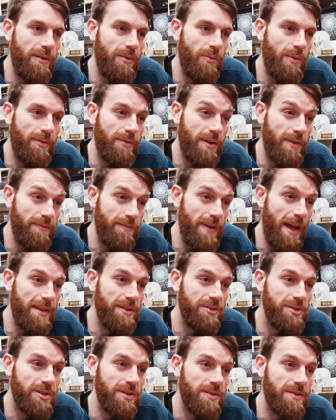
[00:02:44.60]
with
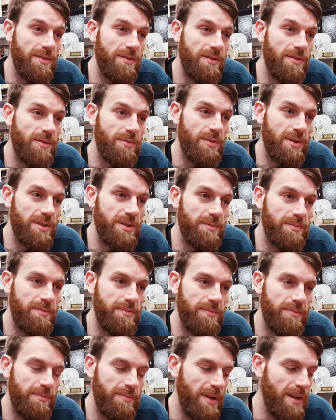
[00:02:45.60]
conventions, which
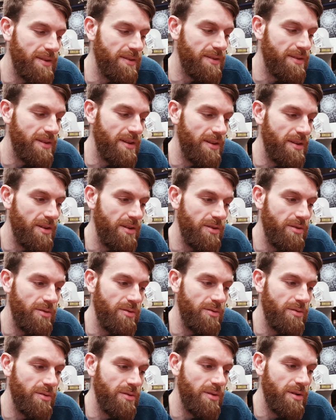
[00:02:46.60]
means that
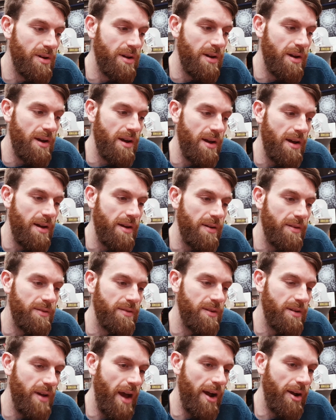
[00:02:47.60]
you
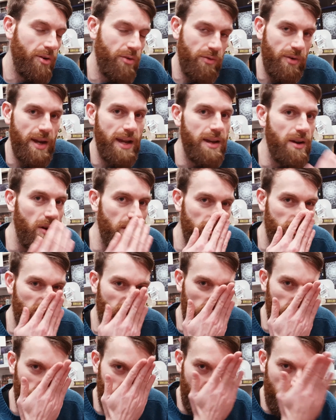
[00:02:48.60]
agree on
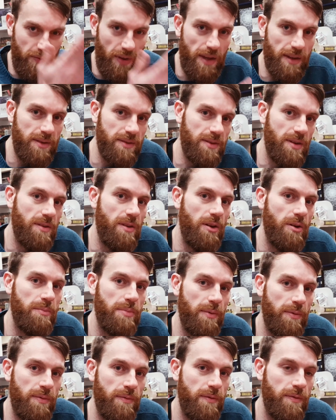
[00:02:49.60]
some things to
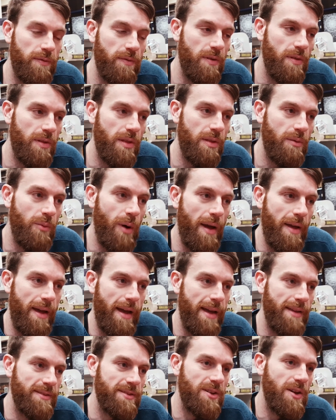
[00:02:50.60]
do
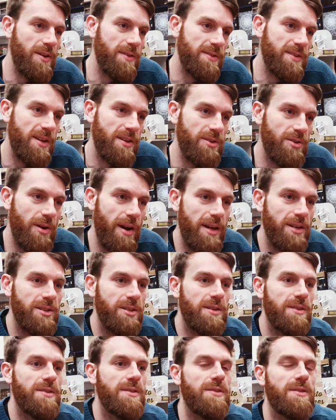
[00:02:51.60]
in certain
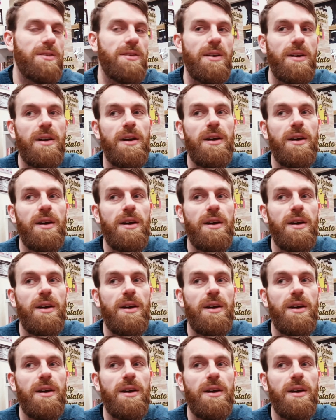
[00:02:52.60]
situations.